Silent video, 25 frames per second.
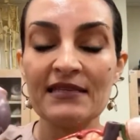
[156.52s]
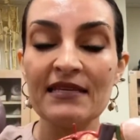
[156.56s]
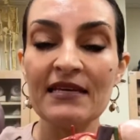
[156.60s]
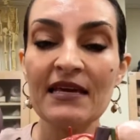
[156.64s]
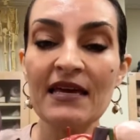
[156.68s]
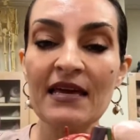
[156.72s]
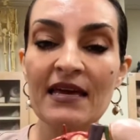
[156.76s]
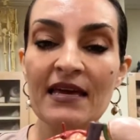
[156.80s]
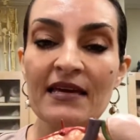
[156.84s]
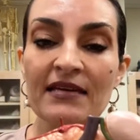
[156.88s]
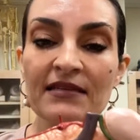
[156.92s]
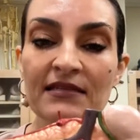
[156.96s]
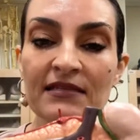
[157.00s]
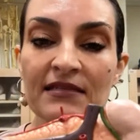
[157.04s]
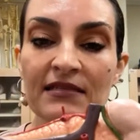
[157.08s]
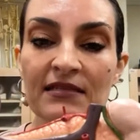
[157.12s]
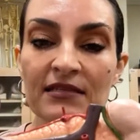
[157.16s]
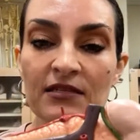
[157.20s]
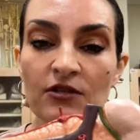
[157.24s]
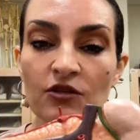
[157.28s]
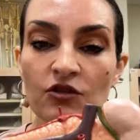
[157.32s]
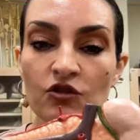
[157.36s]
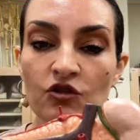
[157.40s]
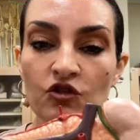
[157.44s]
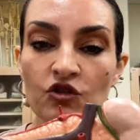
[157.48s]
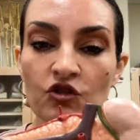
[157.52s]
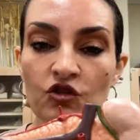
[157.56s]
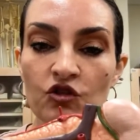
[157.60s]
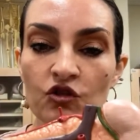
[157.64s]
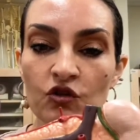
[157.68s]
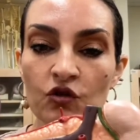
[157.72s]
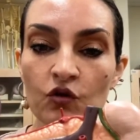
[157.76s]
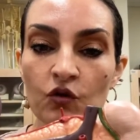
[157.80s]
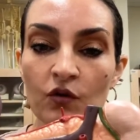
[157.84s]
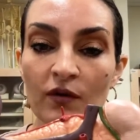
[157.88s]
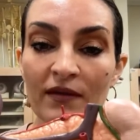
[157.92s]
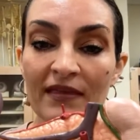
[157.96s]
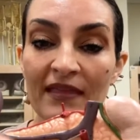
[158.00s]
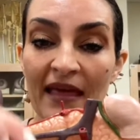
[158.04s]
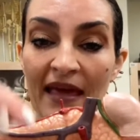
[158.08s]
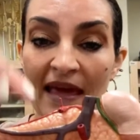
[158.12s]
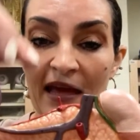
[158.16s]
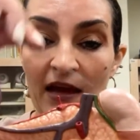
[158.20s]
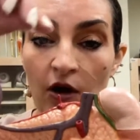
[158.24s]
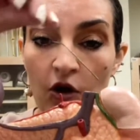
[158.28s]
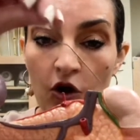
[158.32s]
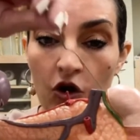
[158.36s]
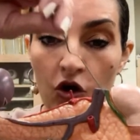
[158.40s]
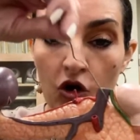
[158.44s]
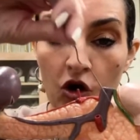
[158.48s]
these two,
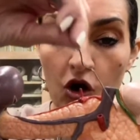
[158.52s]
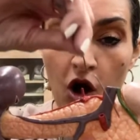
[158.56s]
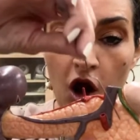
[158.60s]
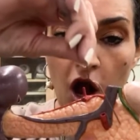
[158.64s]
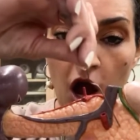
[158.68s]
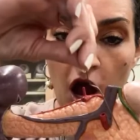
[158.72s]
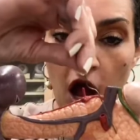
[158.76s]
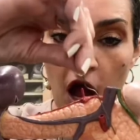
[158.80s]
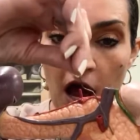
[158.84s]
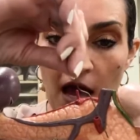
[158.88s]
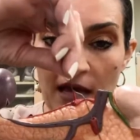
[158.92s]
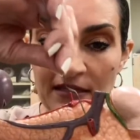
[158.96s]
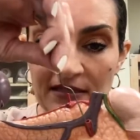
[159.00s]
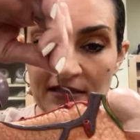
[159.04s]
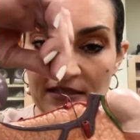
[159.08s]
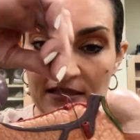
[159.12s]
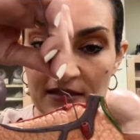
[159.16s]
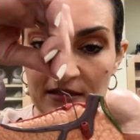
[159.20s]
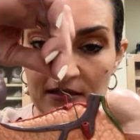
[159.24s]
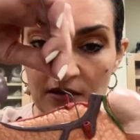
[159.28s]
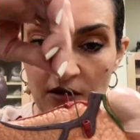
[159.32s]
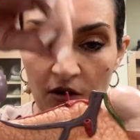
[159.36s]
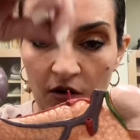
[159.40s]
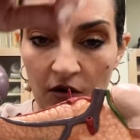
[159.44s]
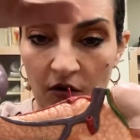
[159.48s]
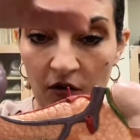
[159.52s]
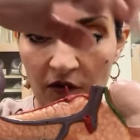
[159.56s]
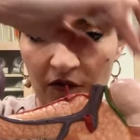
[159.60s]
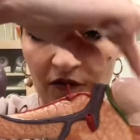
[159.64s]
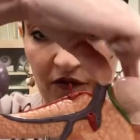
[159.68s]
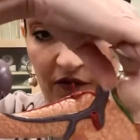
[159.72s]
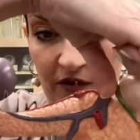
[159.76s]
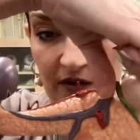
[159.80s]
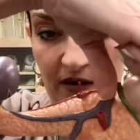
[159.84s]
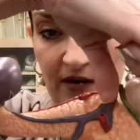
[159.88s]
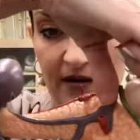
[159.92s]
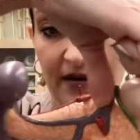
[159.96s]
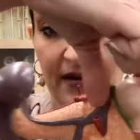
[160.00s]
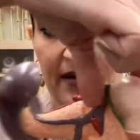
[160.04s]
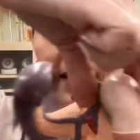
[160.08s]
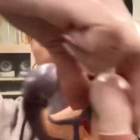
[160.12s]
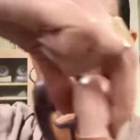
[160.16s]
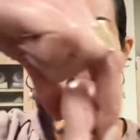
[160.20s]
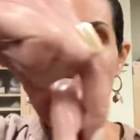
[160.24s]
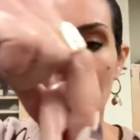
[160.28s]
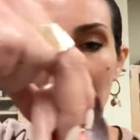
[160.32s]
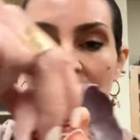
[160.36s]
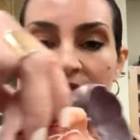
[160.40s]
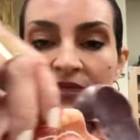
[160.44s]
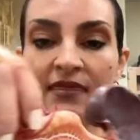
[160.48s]
they crossed over.
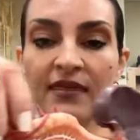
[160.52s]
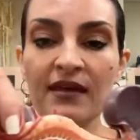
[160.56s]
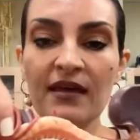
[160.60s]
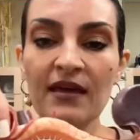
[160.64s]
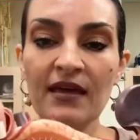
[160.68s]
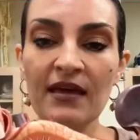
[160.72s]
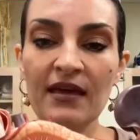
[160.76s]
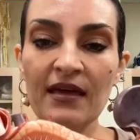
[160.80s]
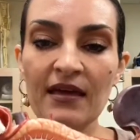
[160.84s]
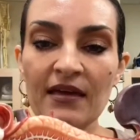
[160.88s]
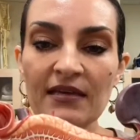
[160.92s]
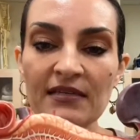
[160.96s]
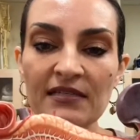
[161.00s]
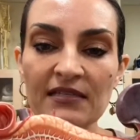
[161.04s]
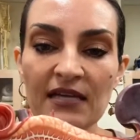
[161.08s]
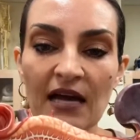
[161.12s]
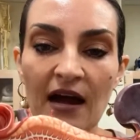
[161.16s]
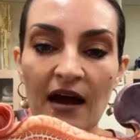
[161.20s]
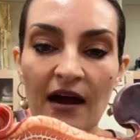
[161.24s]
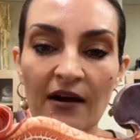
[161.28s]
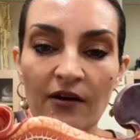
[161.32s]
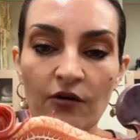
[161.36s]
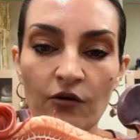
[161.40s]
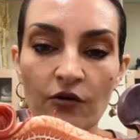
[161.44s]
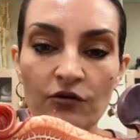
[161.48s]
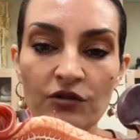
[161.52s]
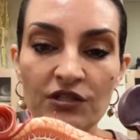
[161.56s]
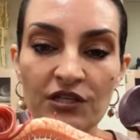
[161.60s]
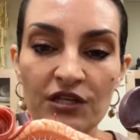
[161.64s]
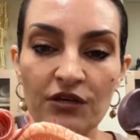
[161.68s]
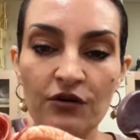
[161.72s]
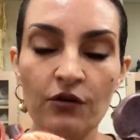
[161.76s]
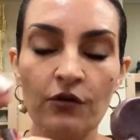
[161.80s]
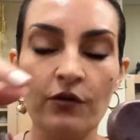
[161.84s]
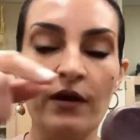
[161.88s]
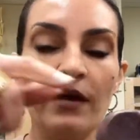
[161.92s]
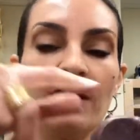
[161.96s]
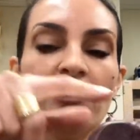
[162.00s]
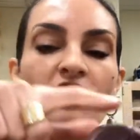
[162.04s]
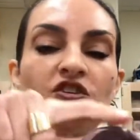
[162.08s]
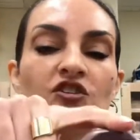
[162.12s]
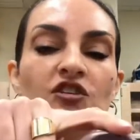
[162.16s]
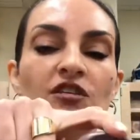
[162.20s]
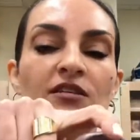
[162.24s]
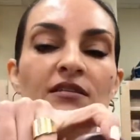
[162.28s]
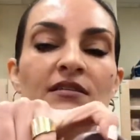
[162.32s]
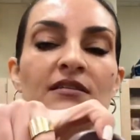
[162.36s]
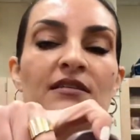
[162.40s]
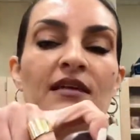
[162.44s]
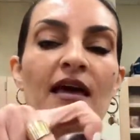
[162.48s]
These are
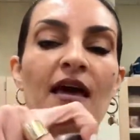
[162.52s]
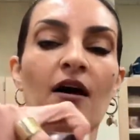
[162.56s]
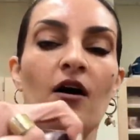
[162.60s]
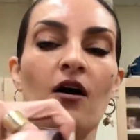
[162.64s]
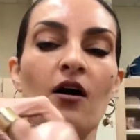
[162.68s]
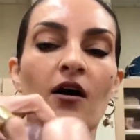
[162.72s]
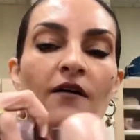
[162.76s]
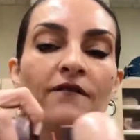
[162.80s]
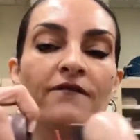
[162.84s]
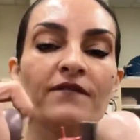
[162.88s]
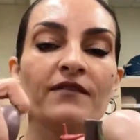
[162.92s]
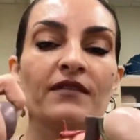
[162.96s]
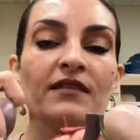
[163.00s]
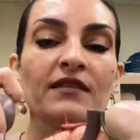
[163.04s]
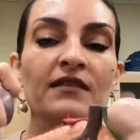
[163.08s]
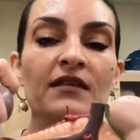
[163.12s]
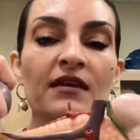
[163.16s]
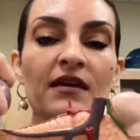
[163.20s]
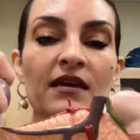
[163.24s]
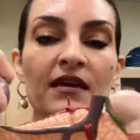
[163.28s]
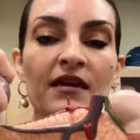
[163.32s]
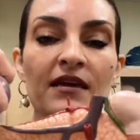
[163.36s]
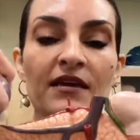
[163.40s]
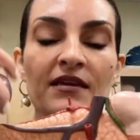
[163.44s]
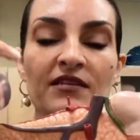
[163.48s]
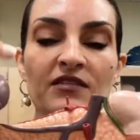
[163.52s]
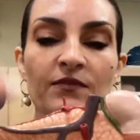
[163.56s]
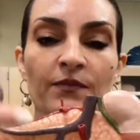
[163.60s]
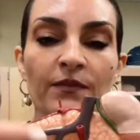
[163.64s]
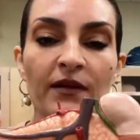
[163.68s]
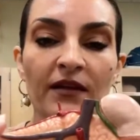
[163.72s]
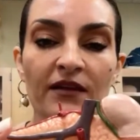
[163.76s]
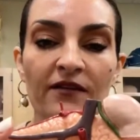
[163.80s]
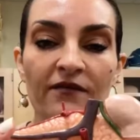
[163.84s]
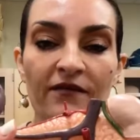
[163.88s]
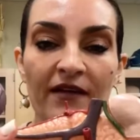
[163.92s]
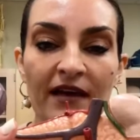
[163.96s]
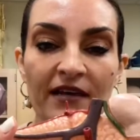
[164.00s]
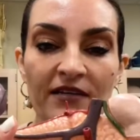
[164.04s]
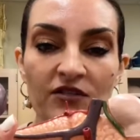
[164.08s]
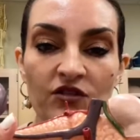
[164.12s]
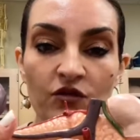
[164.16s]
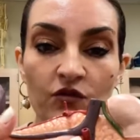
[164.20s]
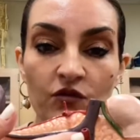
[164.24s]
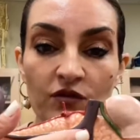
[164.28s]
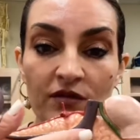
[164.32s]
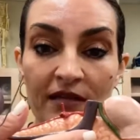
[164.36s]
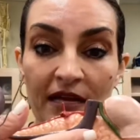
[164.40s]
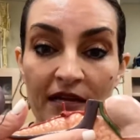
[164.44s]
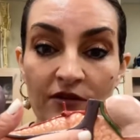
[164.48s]
continuations of these blood
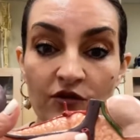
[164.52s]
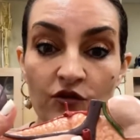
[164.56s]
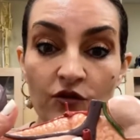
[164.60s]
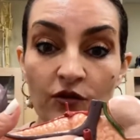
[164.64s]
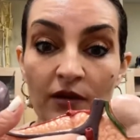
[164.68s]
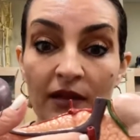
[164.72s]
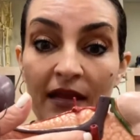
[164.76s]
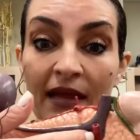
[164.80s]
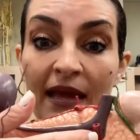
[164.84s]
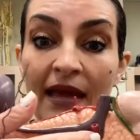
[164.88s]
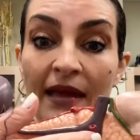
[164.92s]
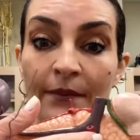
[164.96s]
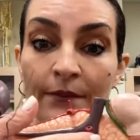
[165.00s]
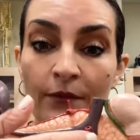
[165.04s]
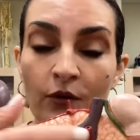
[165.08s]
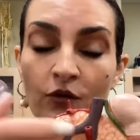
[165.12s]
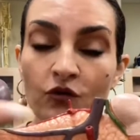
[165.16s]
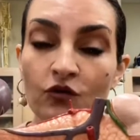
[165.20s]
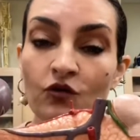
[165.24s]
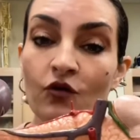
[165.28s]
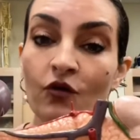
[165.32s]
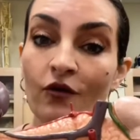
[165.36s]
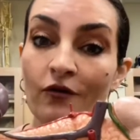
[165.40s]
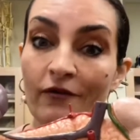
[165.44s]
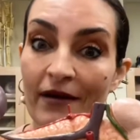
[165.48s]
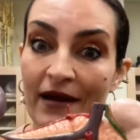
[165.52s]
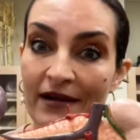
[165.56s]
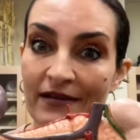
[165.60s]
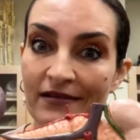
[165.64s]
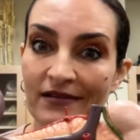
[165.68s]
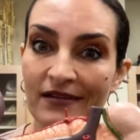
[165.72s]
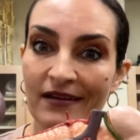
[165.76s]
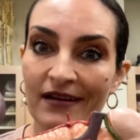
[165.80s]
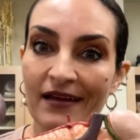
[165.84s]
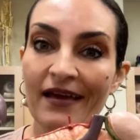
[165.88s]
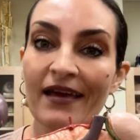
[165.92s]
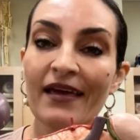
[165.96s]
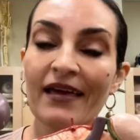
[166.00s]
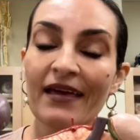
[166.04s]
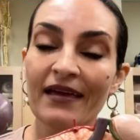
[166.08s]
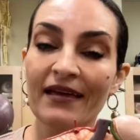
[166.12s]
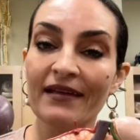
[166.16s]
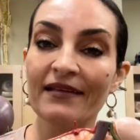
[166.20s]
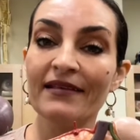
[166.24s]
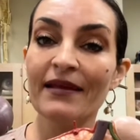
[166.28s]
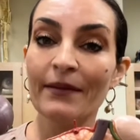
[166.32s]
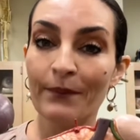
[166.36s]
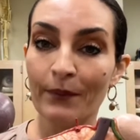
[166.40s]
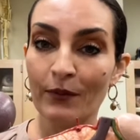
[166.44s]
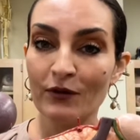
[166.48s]
vessels that you labeled correctly
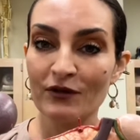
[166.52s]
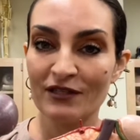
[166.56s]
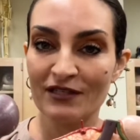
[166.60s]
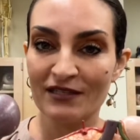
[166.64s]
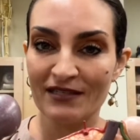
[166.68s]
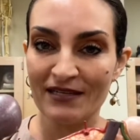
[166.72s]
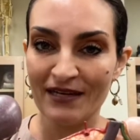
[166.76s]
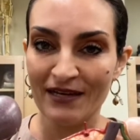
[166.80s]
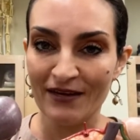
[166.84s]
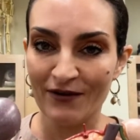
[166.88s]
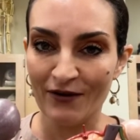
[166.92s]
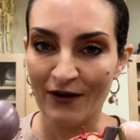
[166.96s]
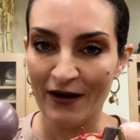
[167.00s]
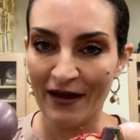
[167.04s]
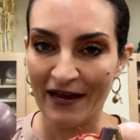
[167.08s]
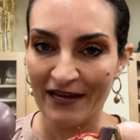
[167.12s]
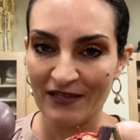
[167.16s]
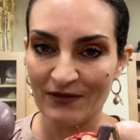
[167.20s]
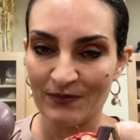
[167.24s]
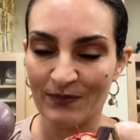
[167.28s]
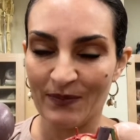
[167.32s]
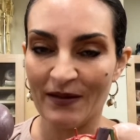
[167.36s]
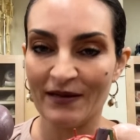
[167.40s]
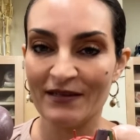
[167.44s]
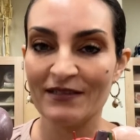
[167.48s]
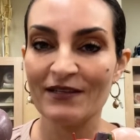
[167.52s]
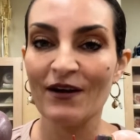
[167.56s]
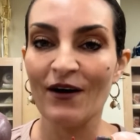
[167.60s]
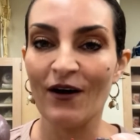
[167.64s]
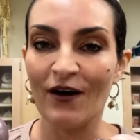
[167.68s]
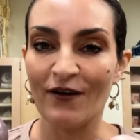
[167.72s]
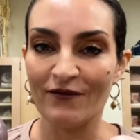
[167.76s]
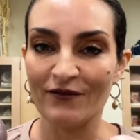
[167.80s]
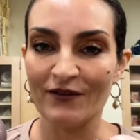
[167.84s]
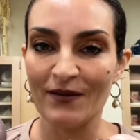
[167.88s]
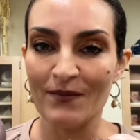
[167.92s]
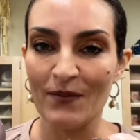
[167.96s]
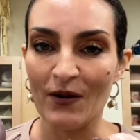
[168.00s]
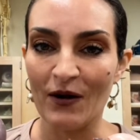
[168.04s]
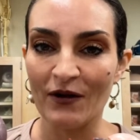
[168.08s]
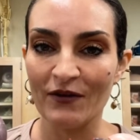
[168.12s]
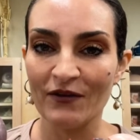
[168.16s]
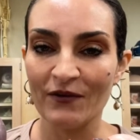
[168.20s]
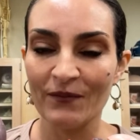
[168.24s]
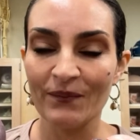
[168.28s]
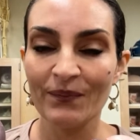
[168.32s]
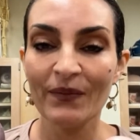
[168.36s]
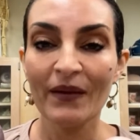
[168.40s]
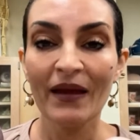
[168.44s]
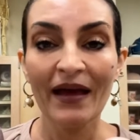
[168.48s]
in the posterior aspect of the
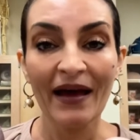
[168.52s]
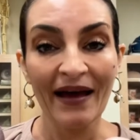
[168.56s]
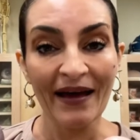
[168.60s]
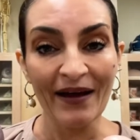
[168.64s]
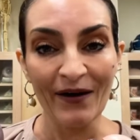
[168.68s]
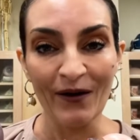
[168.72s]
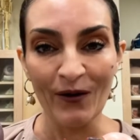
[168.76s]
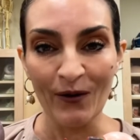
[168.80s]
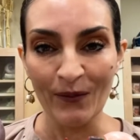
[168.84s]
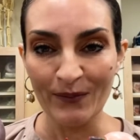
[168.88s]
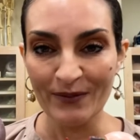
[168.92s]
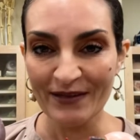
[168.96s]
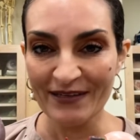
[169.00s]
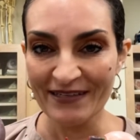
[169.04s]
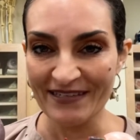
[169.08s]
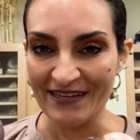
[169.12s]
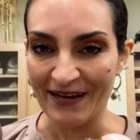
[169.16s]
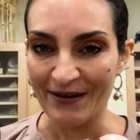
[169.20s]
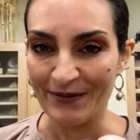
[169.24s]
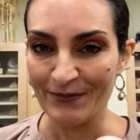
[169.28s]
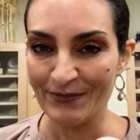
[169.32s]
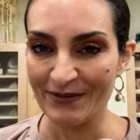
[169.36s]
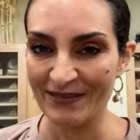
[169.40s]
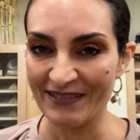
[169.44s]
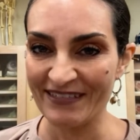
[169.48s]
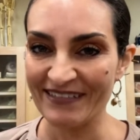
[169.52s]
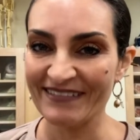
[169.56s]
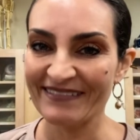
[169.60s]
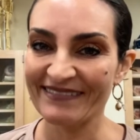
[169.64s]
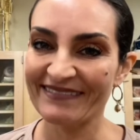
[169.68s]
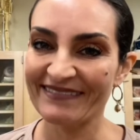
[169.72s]
model. I hope this helps.